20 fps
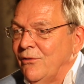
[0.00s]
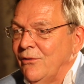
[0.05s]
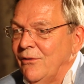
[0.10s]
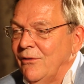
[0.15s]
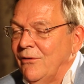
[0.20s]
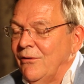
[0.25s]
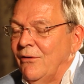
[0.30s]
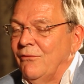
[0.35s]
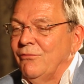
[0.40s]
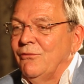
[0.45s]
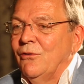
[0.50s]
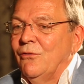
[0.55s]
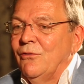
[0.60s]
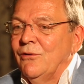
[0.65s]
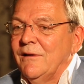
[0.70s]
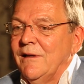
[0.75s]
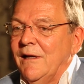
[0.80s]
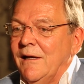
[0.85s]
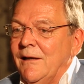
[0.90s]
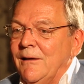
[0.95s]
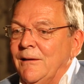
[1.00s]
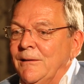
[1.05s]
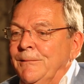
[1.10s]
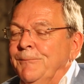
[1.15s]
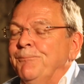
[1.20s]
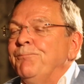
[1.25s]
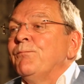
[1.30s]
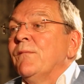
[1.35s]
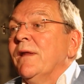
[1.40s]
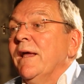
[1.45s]
the hotel.
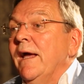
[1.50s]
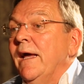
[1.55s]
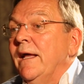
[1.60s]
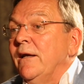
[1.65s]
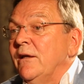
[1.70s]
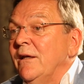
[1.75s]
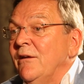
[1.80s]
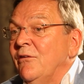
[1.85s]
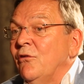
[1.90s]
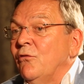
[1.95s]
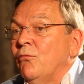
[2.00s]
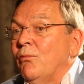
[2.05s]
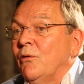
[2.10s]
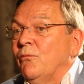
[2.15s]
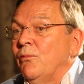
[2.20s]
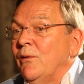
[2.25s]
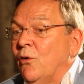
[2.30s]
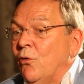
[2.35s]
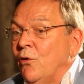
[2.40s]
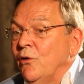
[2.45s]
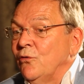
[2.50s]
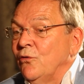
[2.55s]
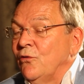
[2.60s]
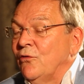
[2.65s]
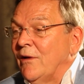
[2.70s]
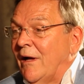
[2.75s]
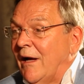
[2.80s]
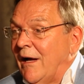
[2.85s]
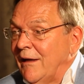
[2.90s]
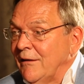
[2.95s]
And this is what we're going to
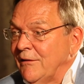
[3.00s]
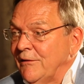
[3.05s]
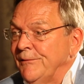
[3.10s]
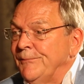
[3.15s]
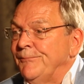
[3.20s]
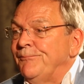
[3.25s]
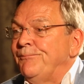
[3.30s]
start.